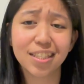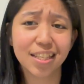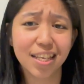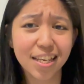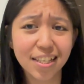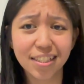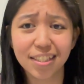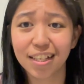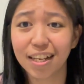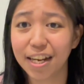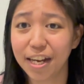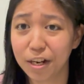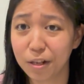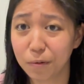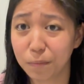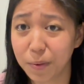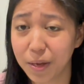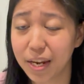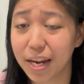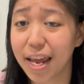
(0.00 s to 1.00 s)
is a
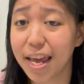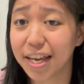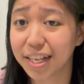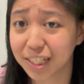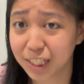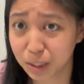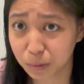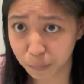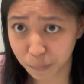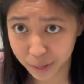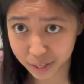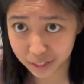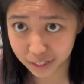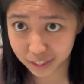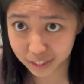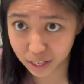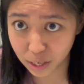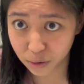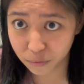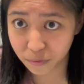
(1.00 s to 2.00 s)
little bit
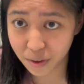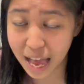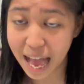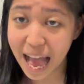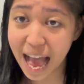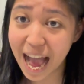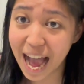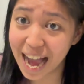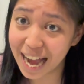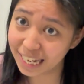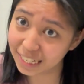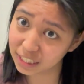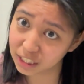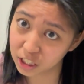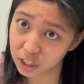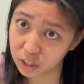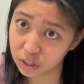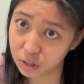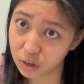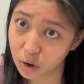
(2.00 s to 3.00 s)
expensive. as
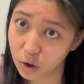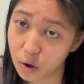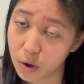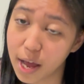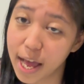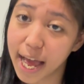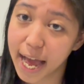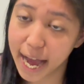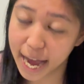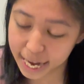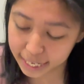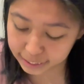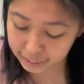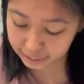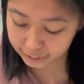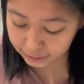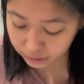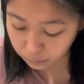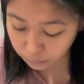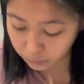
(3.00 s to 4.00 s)
you know, as
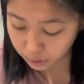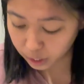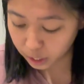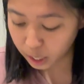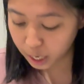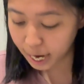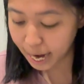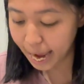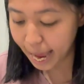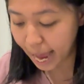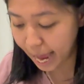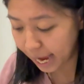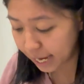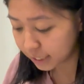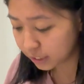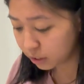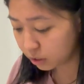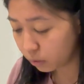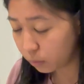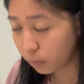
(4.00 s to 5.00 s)
similar
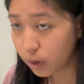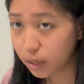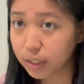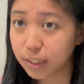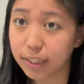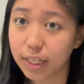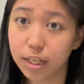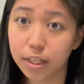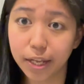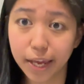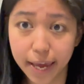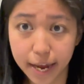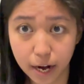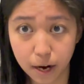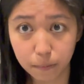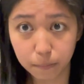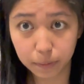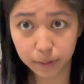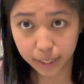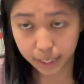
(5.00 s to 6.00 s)
as the ones in the
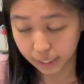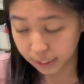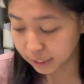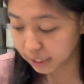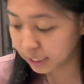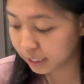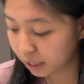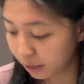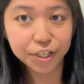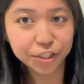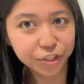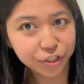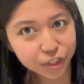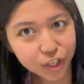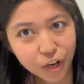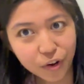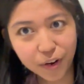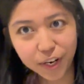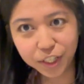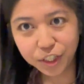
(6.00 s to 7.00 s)
airplanes. And
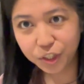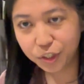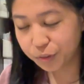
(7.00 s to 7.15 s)
so I do